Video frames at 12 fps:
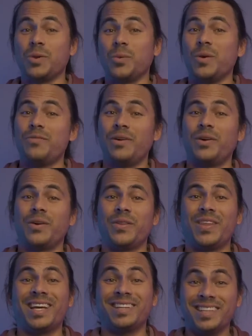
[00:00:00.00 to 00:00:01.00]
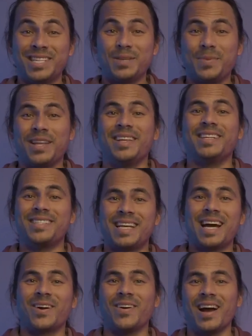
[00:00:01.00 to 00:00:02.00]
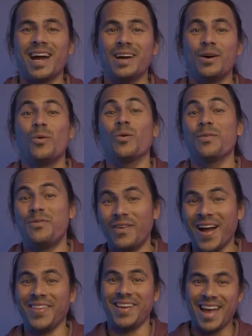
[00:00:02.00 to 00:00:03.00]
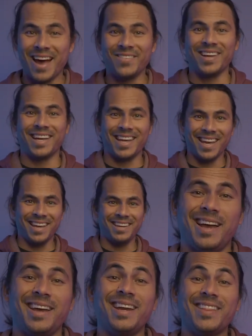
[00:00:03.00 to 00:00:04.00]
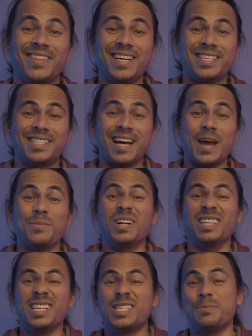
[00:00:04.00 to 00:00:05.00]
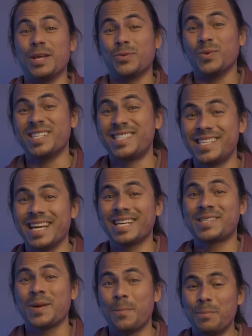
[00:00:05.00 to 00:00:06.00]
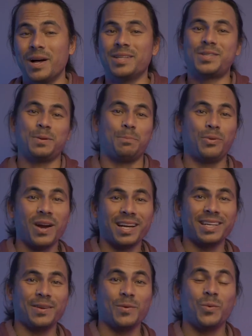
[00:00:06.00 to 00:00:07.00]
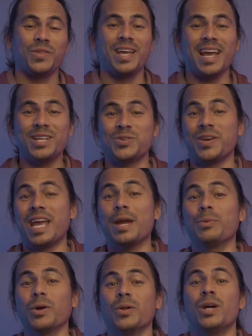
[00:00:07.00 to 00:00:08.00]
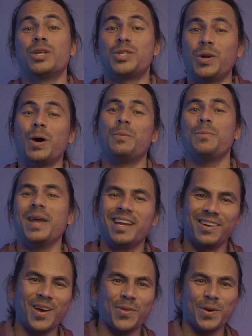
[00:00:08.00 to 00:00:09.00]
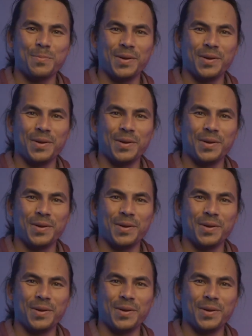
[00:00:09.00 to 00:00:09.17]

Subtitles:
week, we found out that Elizabeth and Zachariah were finally having a kid. And at this time, Elizabeth was 6 months pregnant when the angel Gabriel showed up and made another